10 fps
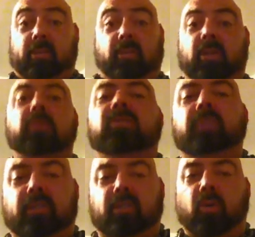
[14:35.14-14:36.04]

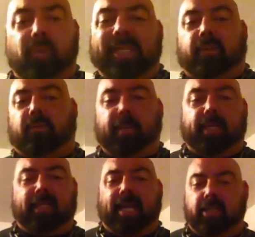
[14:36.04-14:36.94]
There's no reason for me
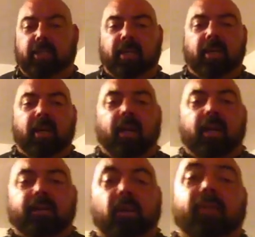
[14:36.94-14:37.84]
to change.
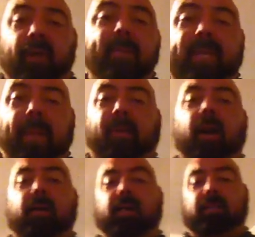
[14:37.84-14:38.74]
So if I'm making
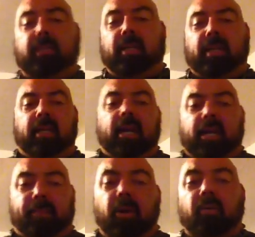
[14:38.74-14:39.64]
progress
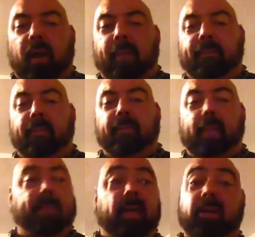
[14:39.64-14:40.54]
in a program,
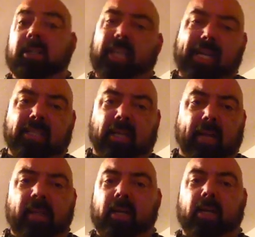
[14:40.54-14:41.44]
I'm not going to change it.
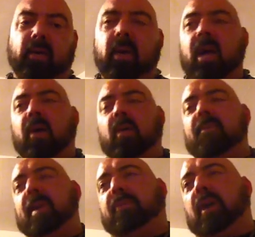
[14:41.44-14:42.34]
I'm not going to go, well,
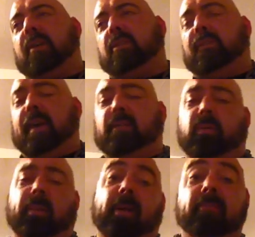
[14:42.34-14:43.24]
I've made progress at
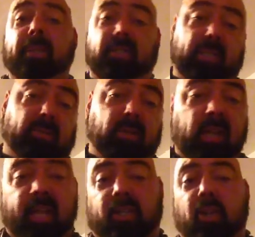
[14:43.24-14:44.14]
5-1, but everybody seems to
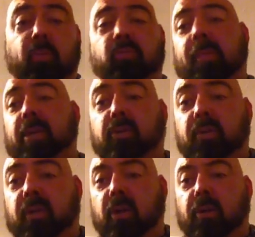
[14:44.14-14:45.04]
really like the cube, so I'm going to go
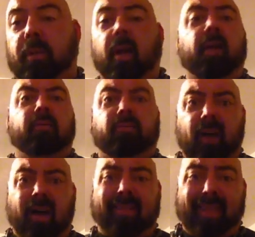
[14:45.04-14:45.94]
do the cube.
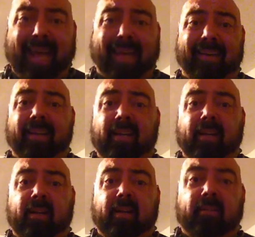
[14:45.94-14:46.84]
Fuck that.
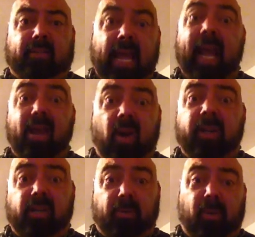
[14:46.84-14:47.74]
Stay
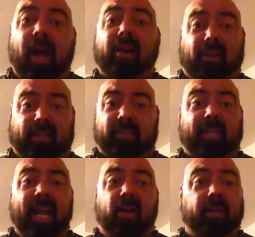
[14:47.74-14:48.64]
on your progress.
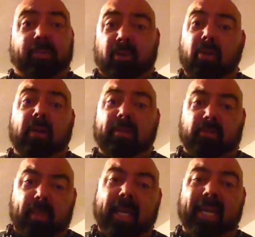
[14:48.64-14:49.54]
Stay on the program
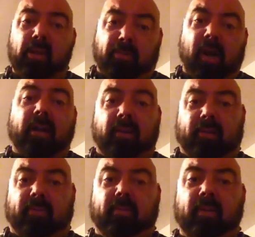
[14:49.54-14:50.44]
that's making you
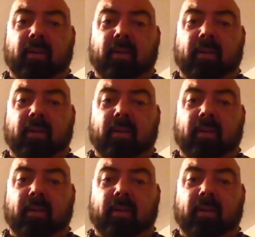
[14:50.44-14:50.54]
progress.